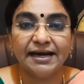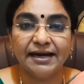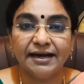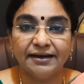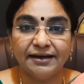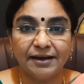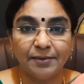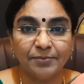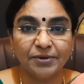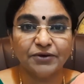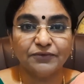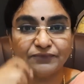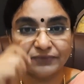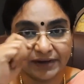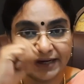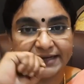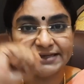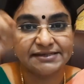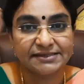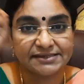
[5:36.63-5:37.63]
number of
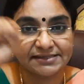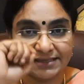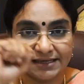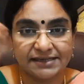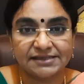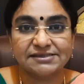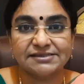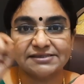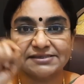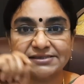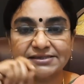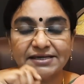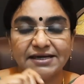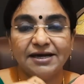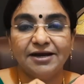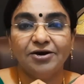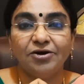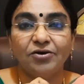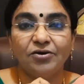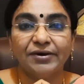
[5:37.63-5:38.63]
right ticks,
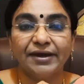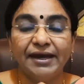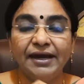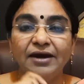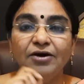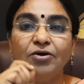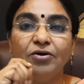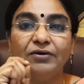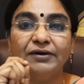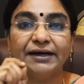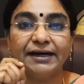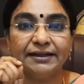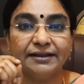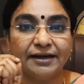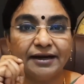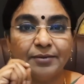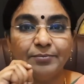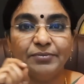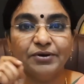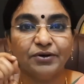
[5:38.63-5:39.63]
okay, and the
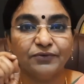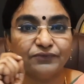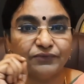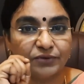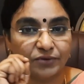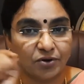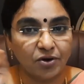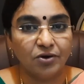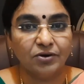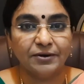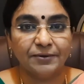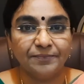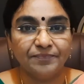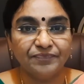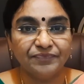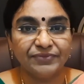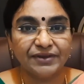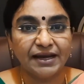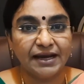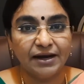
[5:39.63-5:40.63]
number of wrong,
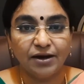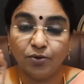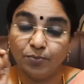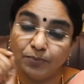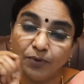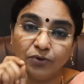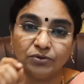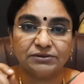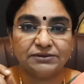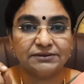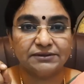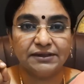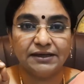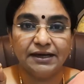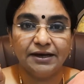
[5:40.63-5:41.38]
or both.